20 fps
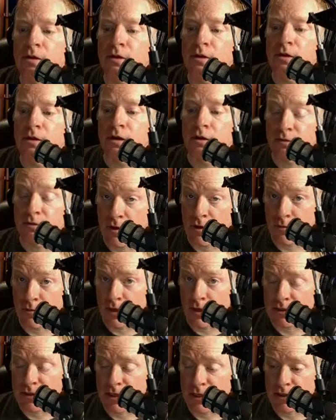if that
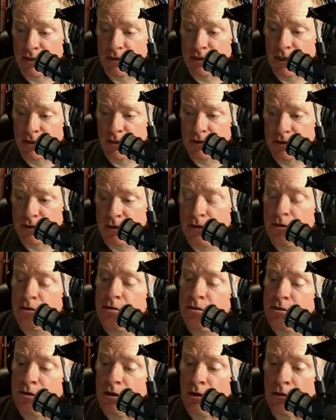makes any sense.
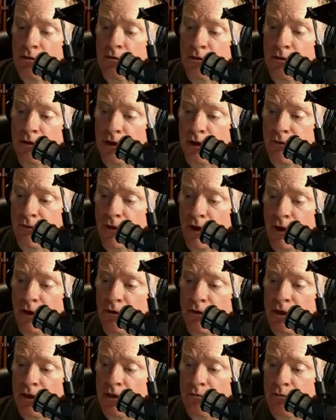So if I
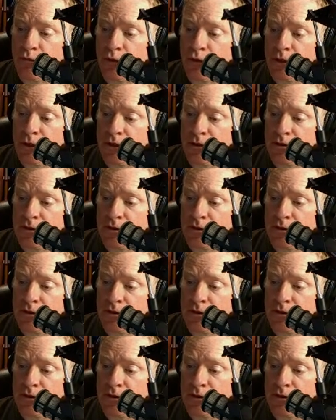go ahead and put